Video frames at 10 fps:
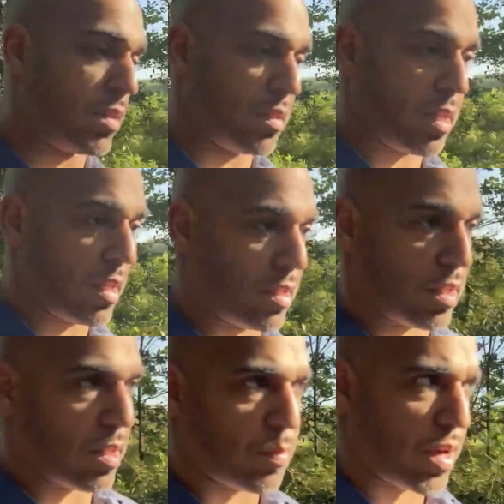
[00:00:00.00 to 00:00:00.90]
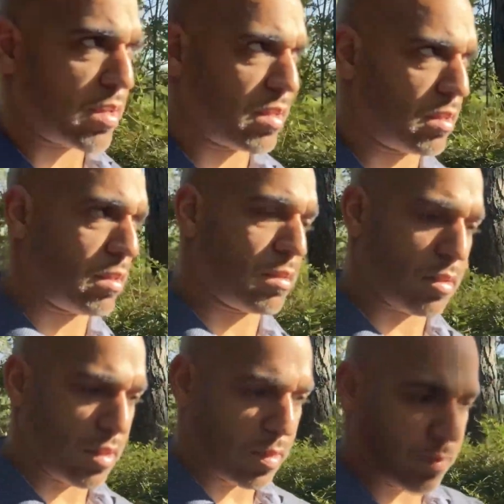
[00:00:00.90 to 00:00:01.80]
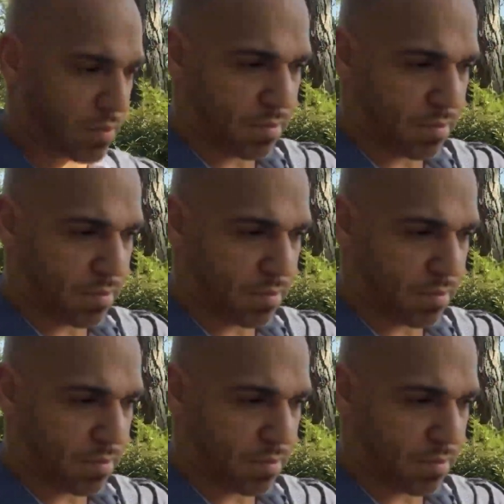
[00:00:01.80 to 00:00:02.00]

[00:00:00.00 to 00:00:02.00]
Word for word: and the price, you know,